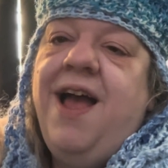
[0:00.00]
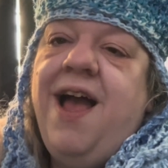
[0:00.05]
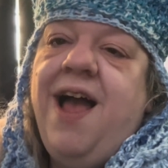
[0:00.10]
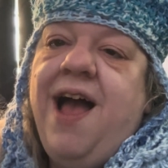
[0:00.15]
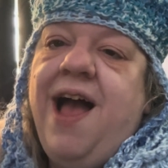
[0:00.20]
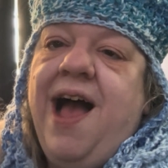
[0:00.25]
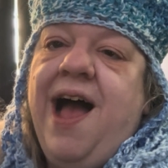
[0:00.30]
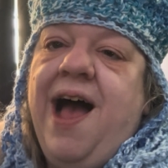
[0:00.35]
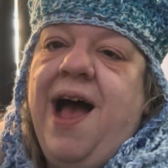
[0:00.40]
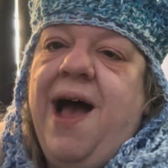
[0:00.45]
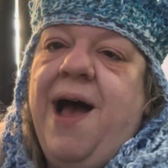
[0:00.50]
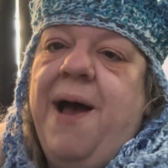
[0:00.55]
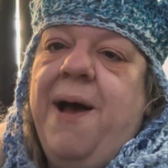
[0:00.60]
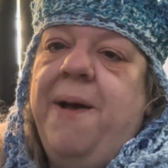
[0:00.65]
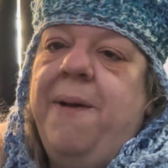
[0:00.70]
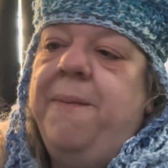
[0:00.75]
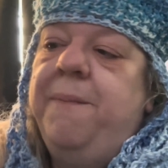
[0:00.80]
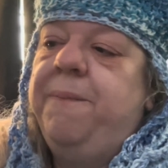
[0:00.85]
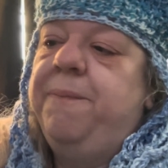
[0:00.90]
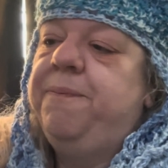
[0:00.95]

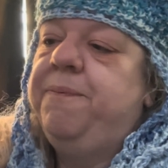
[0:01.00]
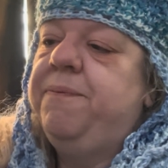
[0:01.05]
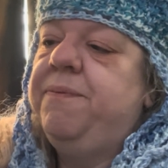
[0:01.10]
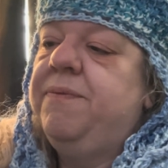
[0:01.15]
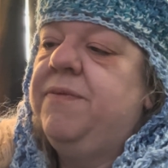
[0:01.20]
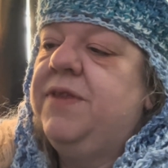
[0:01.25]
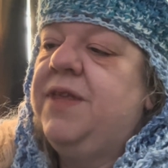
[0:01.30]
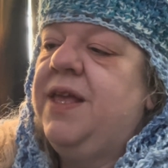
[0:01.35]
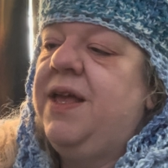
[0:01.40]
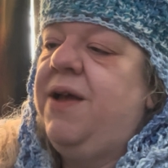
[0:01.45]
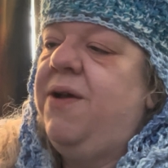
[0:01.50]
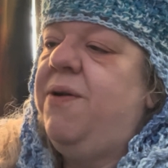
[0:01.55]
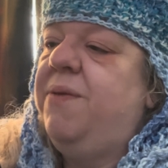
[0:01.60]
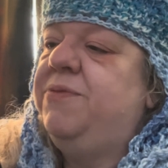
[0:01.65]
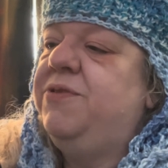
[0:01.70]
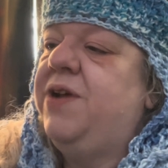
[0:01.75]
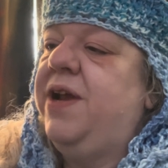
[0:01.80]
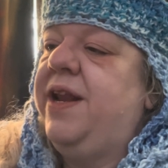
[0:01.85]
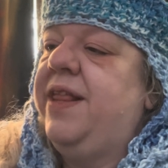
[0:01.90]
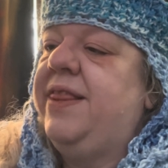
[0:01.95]
I'm
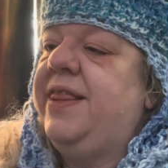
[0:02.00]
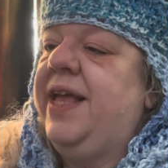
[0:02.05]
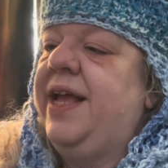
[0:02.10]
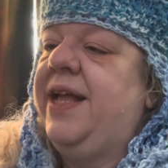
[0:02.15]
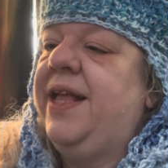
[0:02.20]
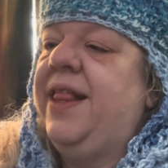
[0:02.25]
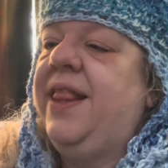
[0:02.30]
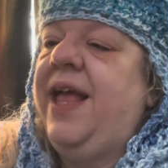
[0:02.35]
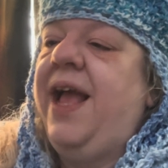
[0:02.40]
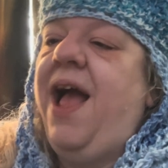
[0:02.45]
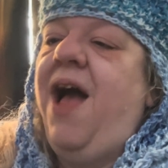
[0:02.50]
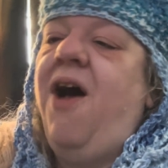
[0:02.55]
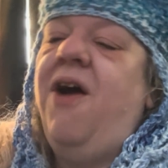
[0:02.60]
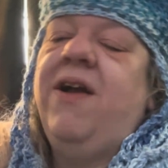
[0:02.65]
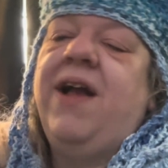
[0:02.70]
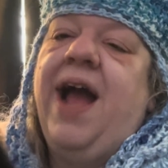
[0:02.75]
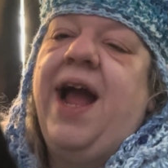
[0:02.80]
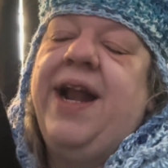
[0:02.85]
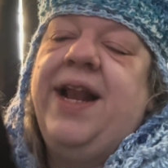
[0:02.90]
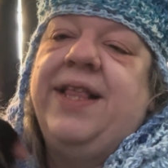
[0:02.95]
trying to think. Like all
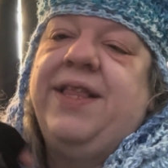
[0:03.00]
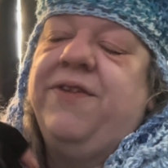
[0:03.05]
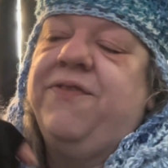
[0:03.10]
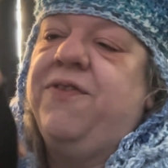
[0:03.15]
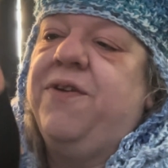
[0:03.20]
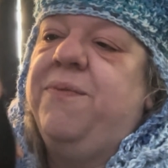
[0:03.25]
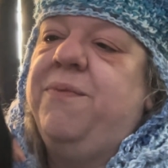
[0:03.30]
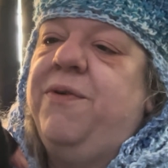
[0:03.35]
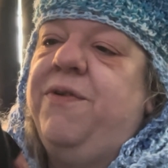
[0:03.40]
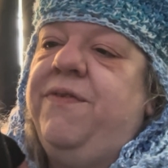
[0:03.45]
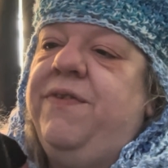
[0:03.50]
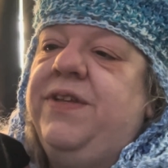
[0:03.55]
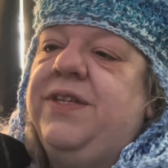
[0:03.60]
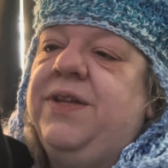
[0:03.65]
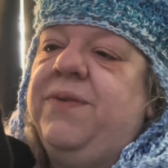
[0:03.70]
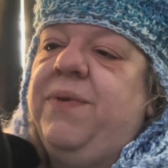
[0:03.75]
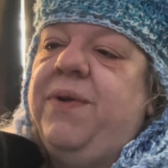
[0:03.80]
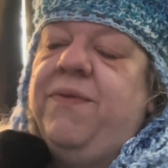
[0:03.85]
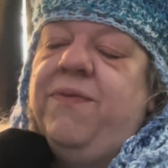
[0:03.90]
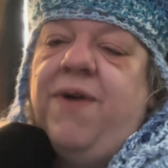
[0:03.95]
kind of different movies
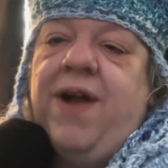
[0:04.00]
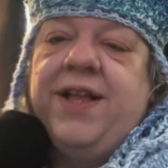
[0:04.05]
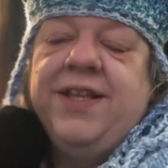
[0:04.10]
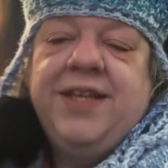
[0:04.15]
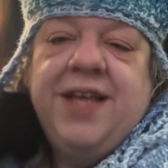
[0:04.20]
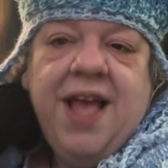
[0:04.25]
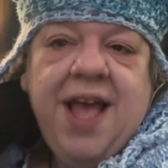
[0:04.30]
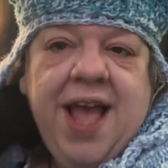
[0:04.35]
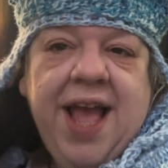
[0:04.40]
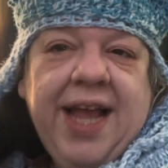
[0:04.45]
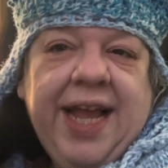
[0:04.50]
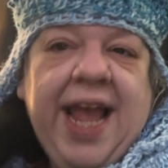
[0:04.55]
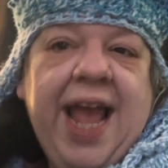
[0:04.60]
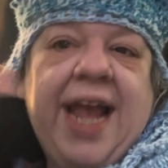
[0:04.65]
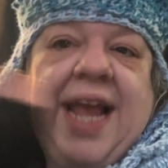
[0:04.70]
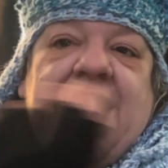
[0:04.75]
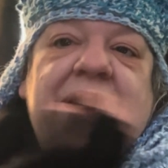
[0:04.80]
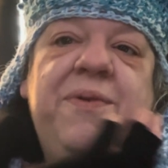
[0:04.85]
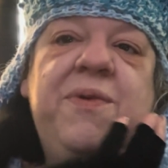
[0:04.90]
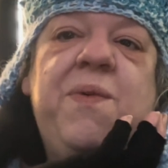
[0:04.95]
that we watched. Can't
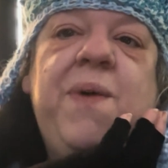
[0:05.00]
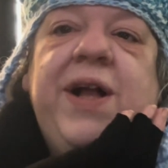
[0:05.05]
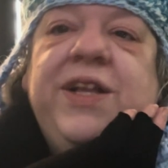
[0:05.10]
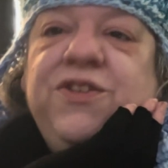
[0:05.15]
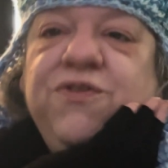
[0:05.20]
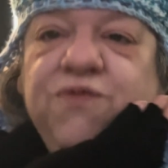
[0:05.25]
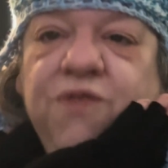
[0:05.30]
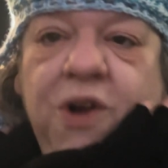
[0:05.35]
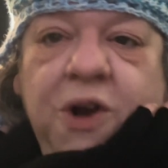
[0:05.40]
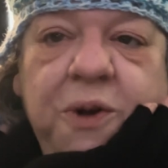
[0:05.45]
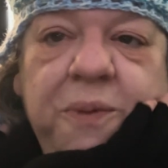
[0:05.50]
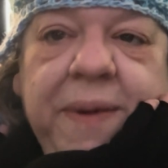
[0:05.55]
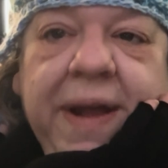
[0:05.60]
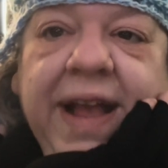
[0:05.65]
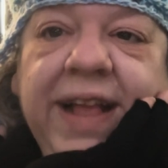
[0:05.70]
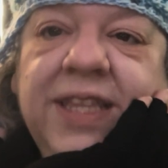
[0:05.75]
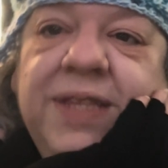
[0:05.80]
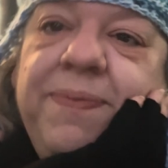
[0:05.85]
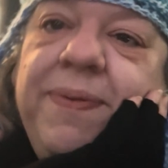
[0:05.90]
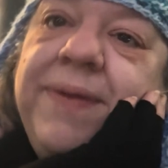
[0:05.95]
get them to watch
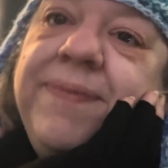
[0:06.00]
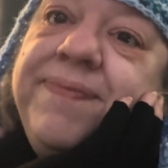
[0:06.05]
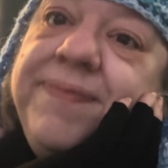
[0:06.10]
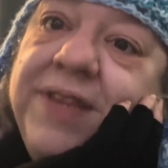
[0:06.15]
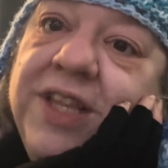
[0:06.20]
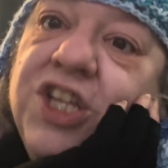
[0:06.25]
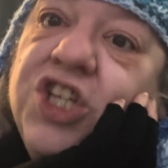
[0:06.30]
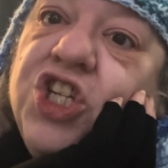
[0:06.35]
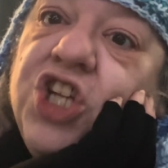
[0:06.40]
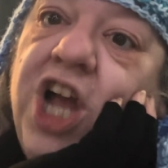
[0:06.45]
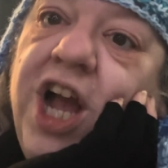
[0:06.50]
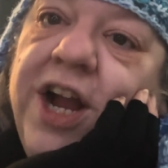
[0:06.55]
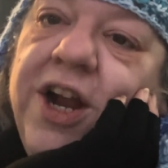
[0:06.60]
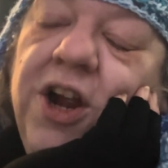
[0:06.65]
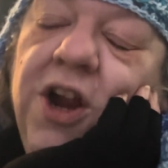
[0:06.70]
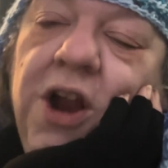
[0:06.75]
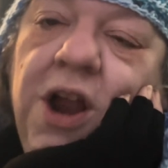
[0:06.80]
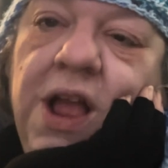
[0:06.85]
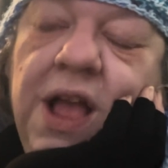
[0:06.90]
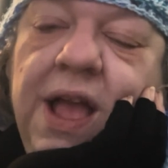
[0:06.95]
romance, but
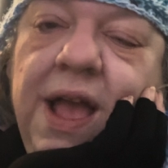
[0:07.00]
shocker.